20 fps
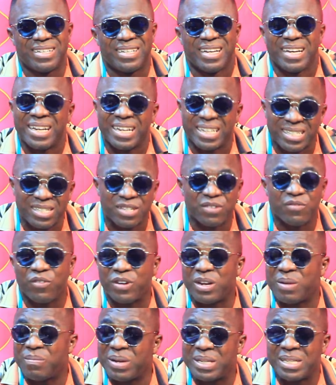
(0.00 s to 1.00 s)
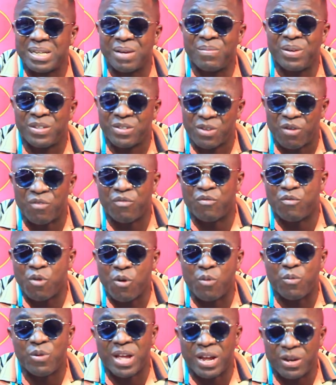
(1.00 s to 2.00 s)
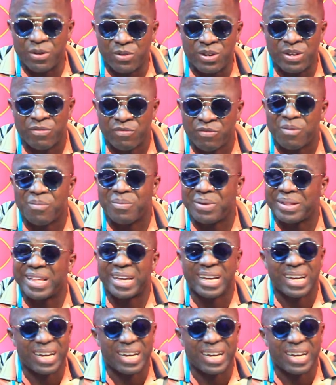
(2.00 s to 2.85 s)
It is still for the betterment of what we are doing for Mother